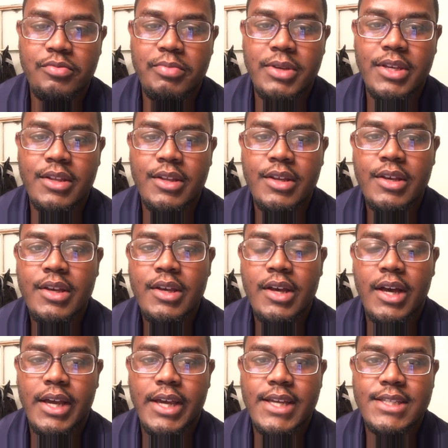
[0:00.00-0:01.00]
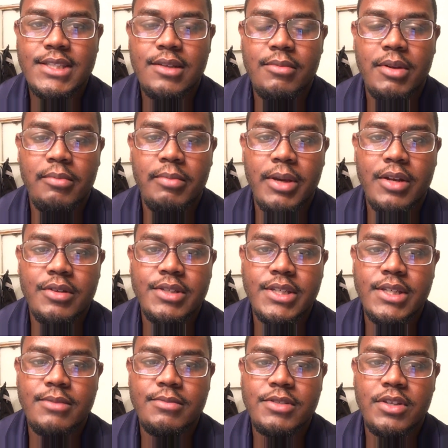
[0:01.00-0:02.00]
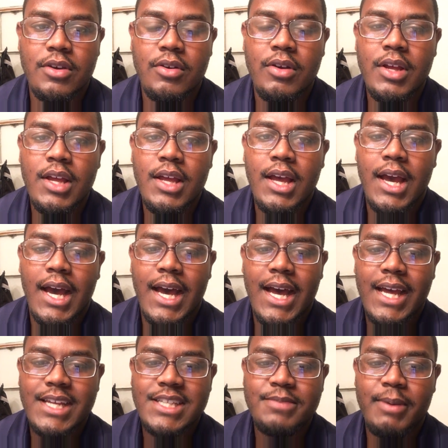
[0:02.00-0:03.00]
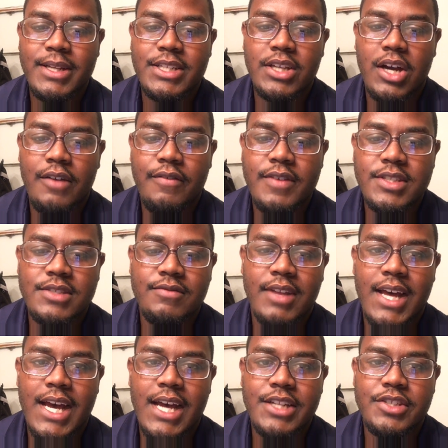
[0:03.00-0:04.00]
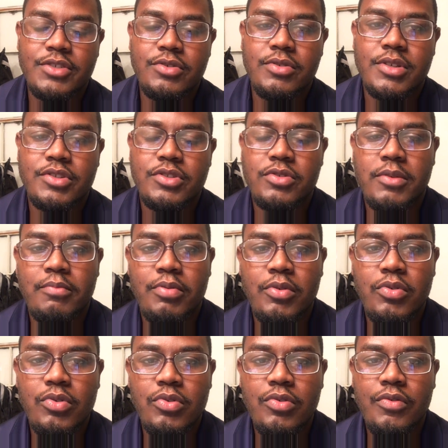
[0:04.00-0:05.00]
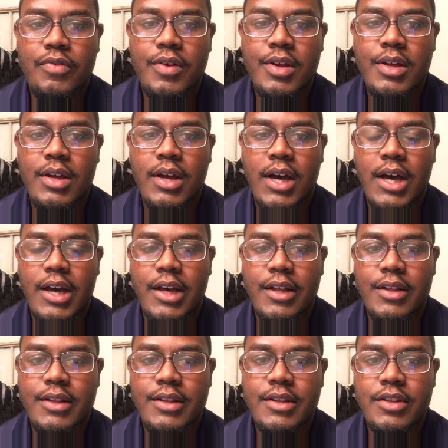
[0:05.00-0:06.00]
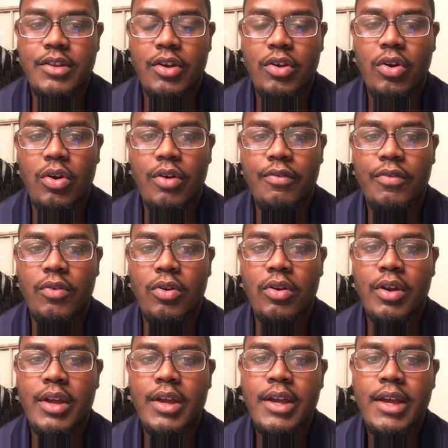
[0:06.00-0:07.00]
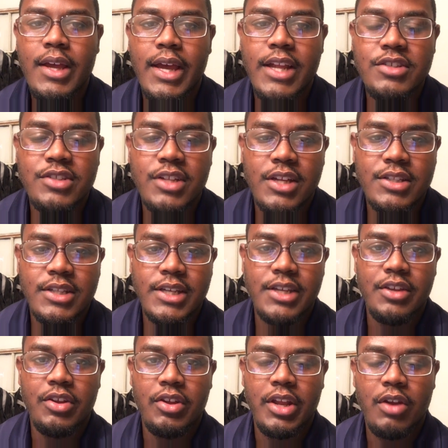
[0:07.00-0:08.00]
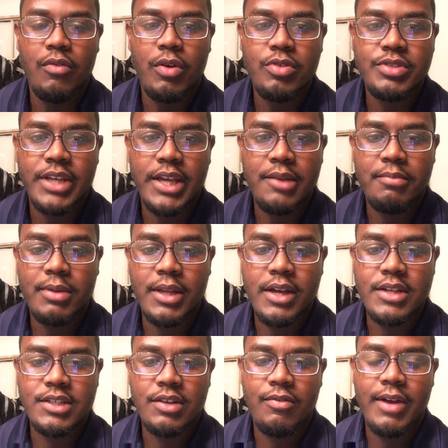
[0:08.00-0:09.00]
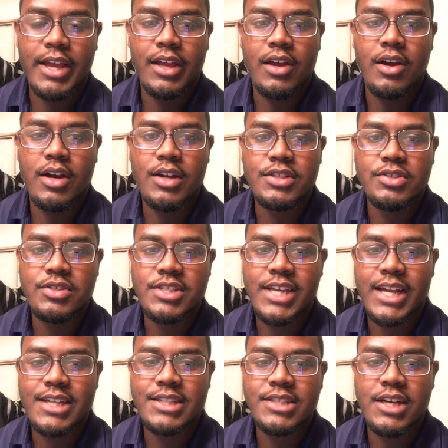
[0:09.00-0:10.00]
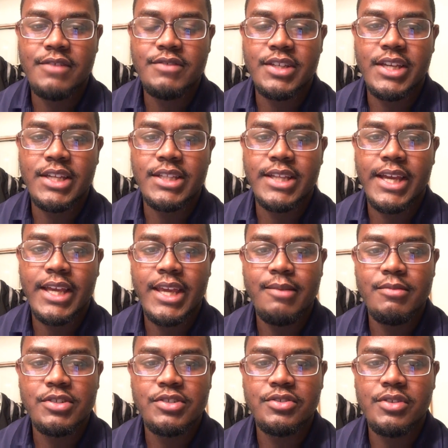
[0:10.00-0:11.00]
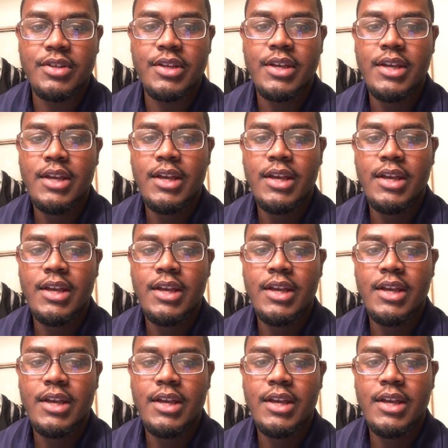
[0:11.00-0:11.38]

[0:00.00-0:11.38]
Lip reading: you beat against some of the better teams. So I expect the offensive line to improve going forward. And there's another thing, you know, they're rotating players at right guard, so it's kind of tough to get that chemistry